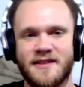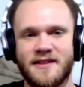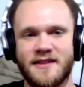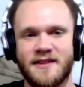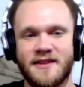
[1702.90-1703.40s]

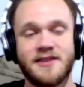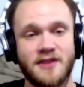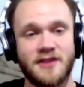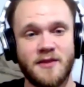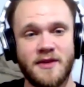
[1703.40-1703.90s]
So is it
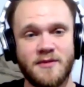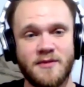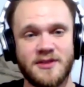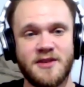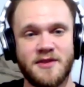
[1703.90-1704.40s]
31? We'll
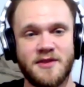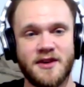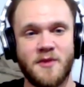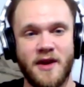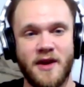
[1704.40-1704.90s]
see you in
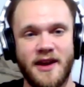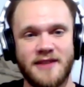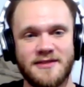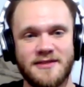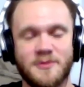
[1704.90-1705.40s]
31
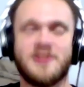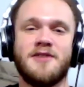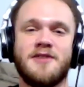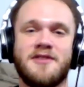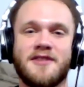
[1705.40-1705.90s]
days. We'll see
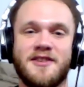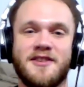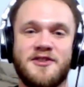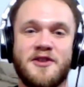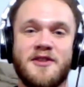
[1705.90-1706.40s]
you in
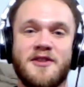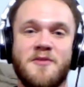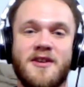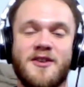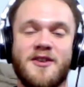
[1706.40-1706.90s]
30,
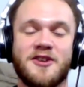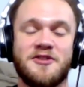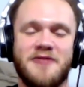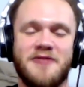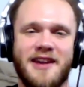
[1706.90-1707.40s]
31 or
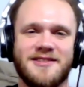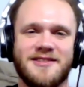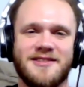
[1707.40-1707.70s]
2 days.